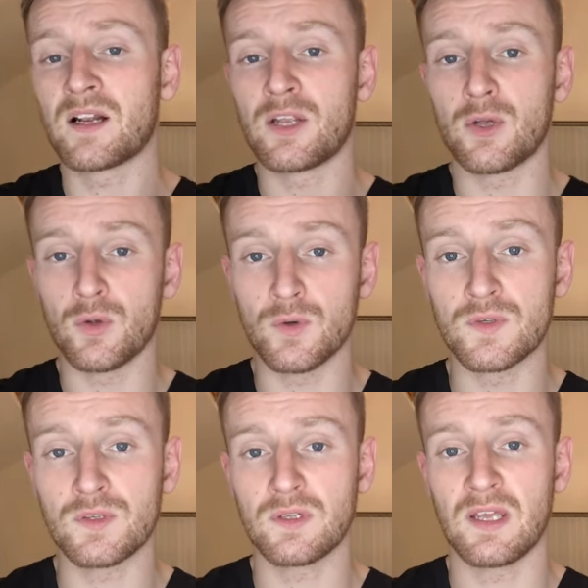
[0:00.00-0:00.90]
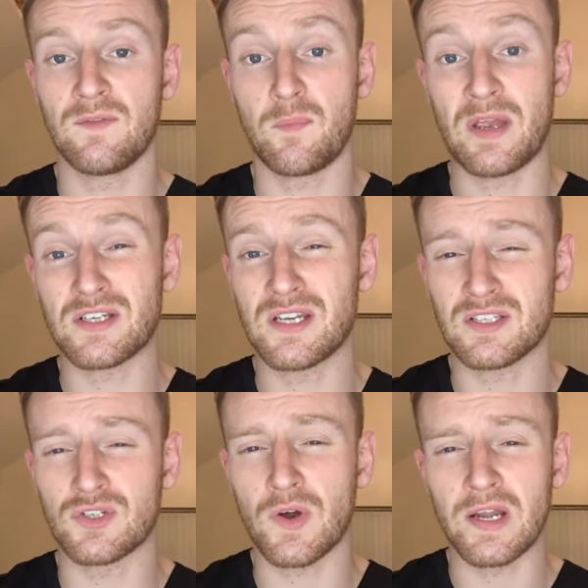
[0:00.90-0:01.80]
include if a patient
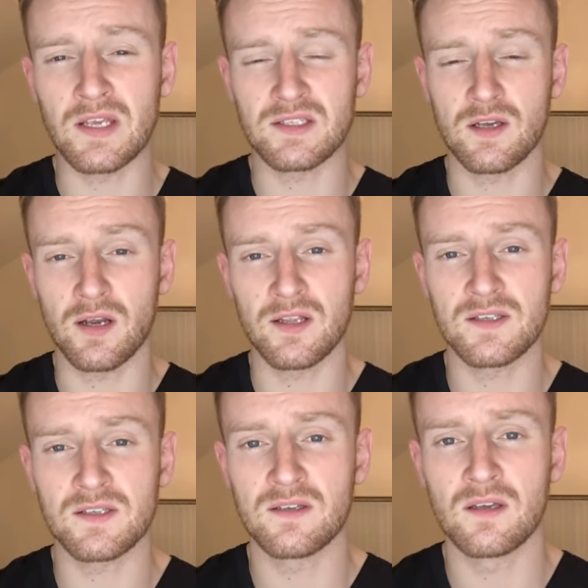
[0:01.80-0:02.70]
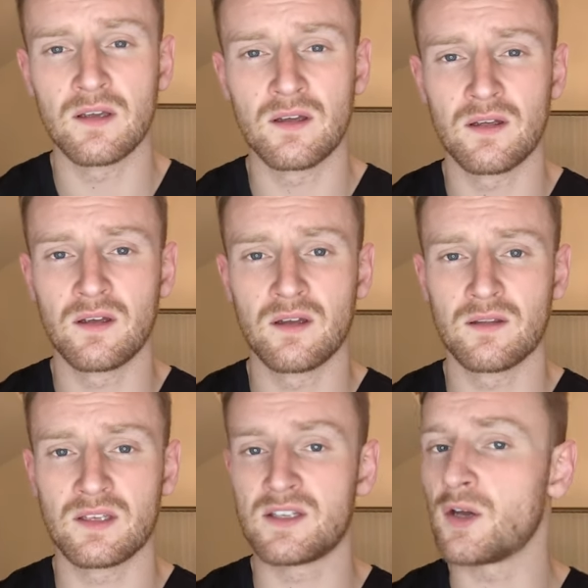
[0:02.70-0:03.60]
has a draining sinus,
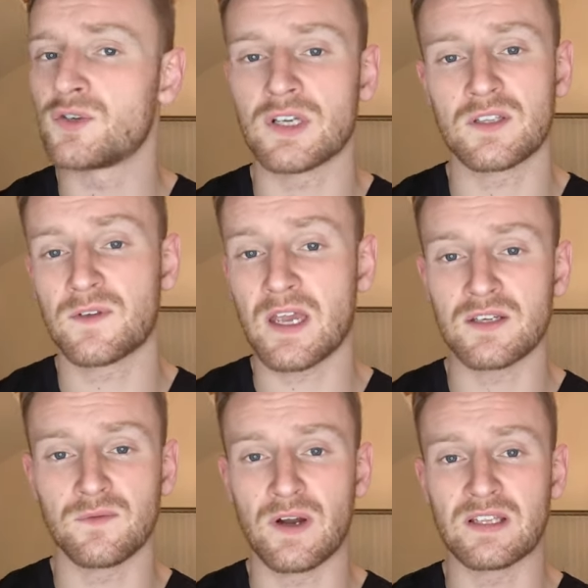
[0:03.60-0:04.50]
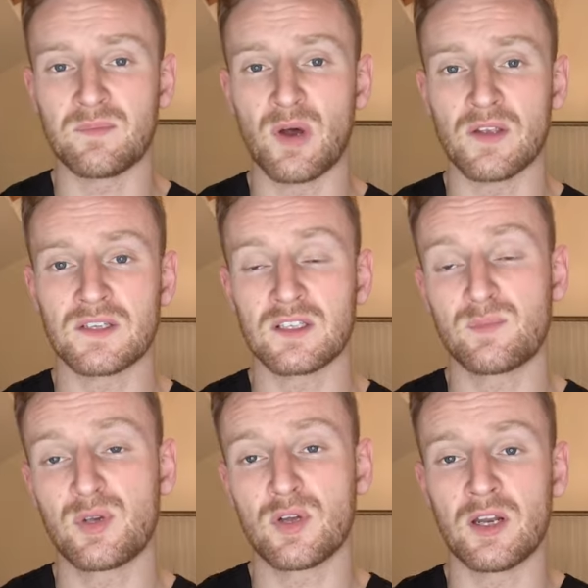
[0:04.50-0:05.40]
there's no justification for antibiotics
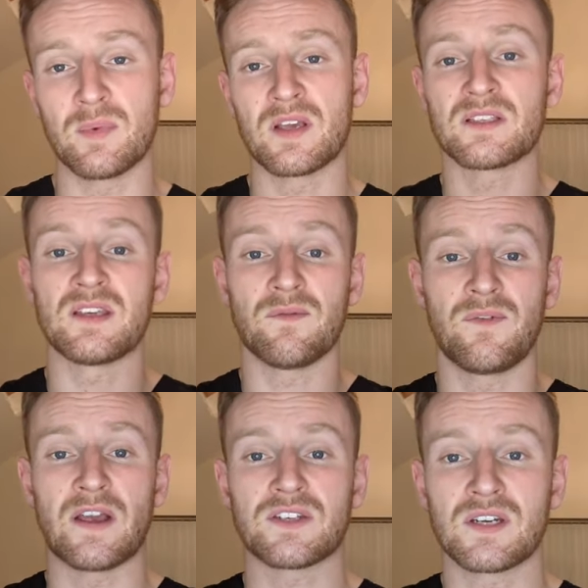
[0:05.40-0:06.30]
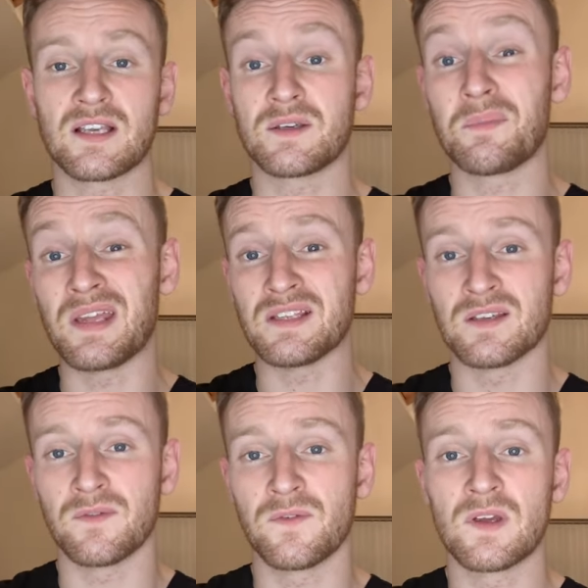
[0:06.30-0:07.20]
purely because the infection has a means
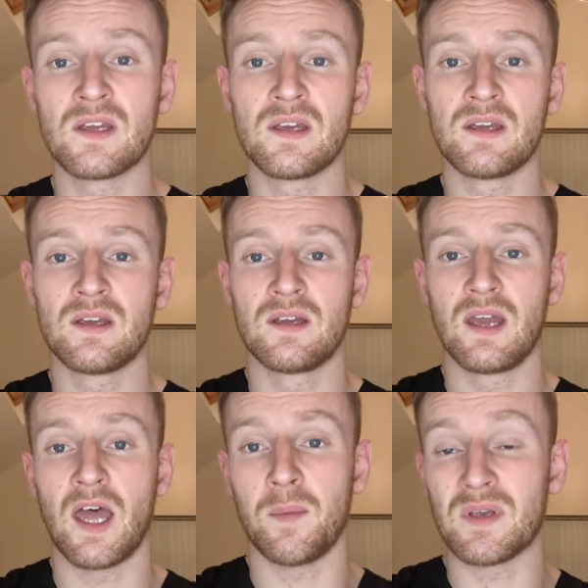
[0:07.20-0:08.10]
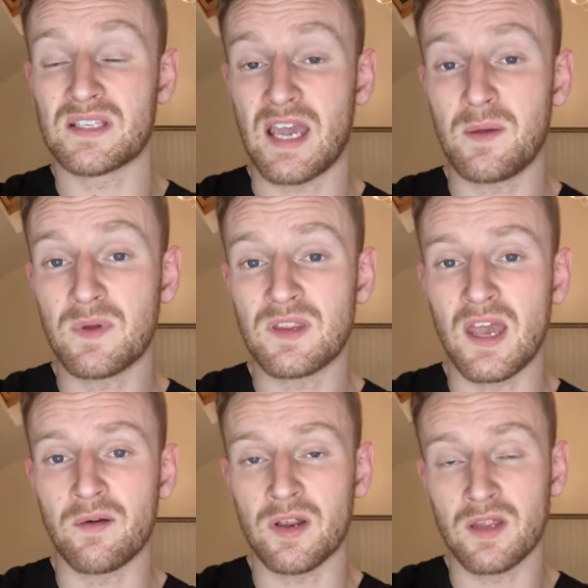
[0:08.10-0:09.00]
of um, escaping
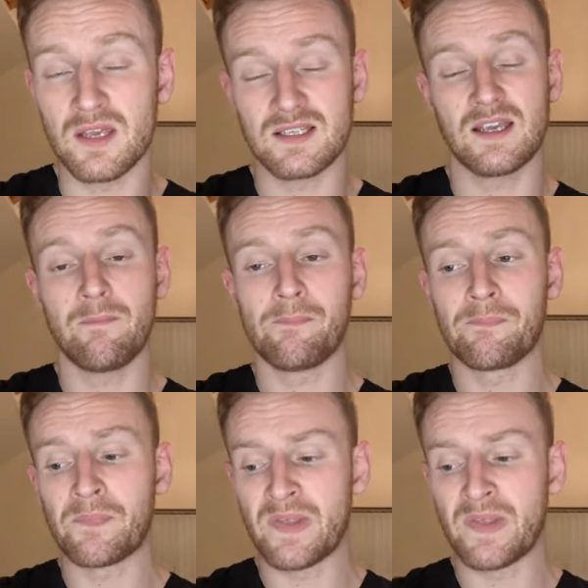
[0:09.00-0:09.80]
the area that it's in.